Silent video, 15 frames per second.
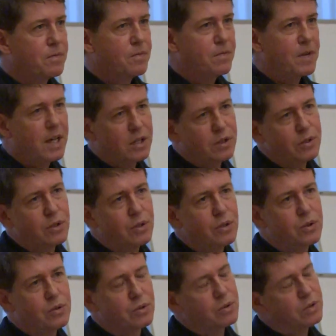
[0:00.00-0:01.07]
Fake
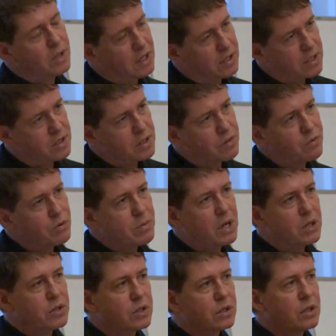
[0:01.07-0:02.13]
news and
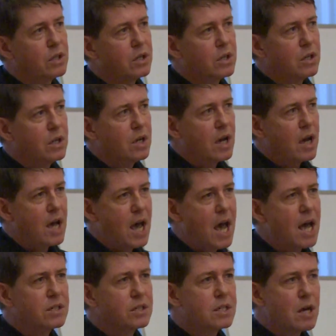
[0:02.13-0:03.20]
disinformation
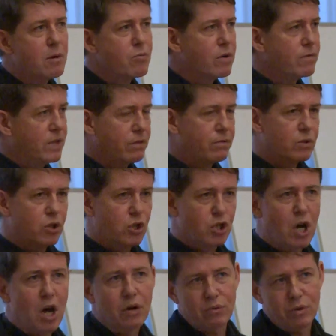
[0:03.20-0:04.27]
has a number of different
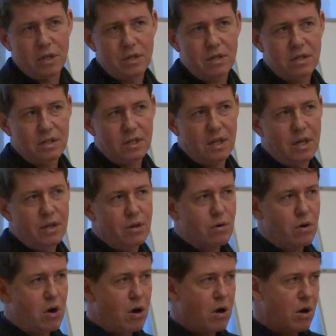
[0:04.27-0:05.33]
genres, and they're
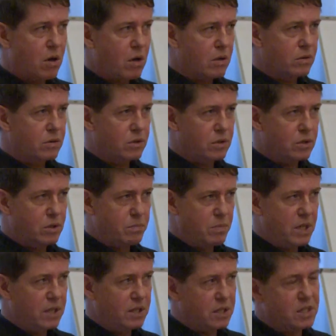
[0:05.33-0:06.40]
all to
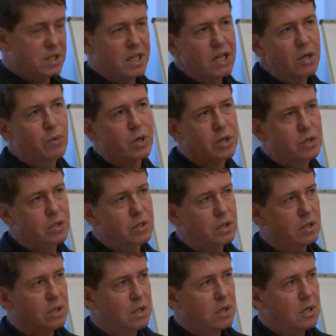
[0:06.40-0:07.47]
be distinguished
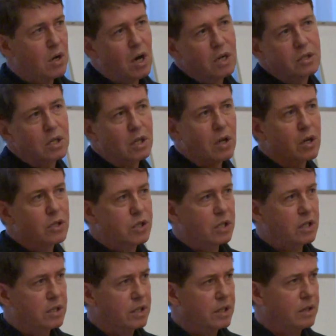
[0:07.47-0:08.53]

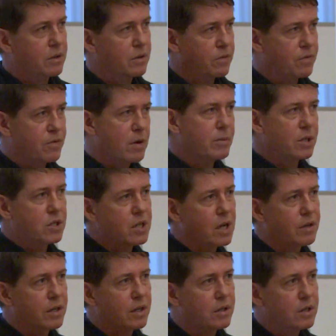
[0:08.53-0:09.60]
ontologically from each other.